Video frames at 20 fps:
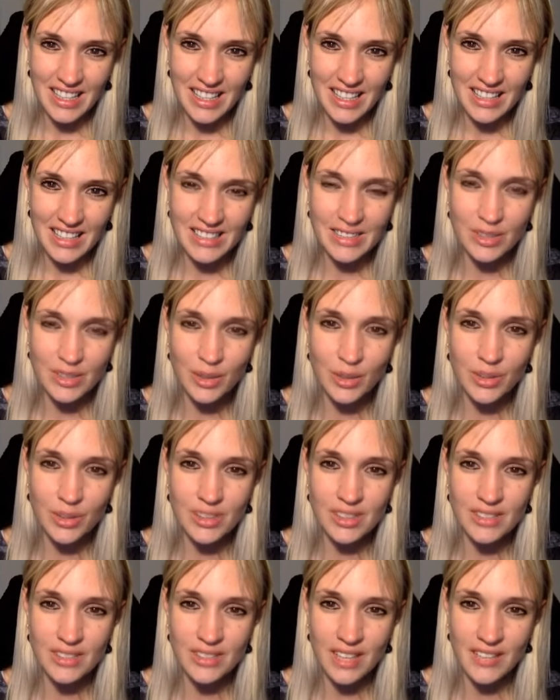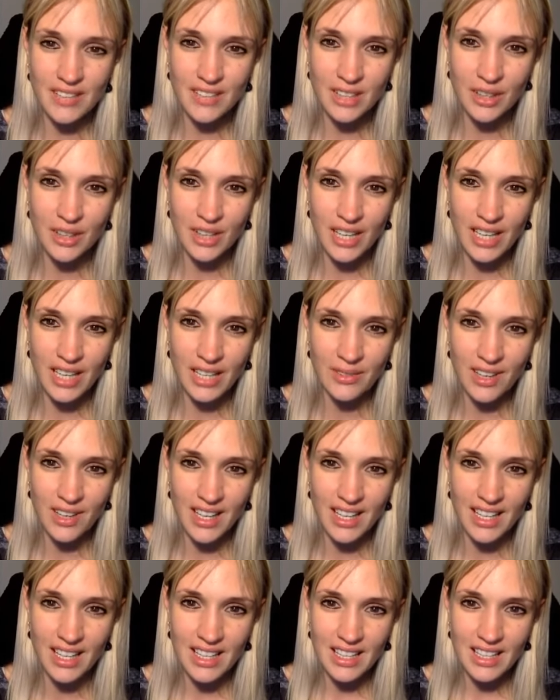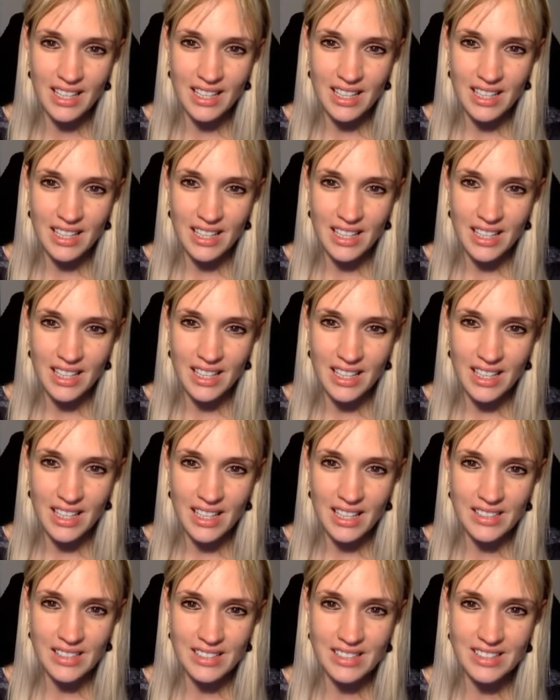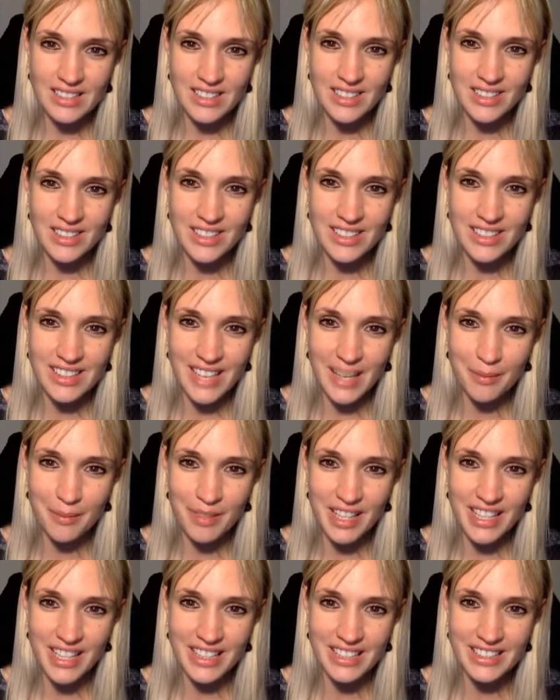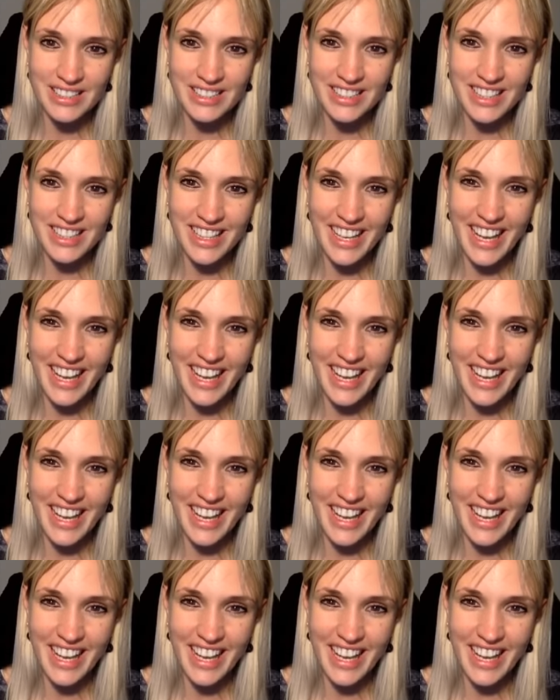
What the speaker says: These talks have never gone anywhere. It's still the same list.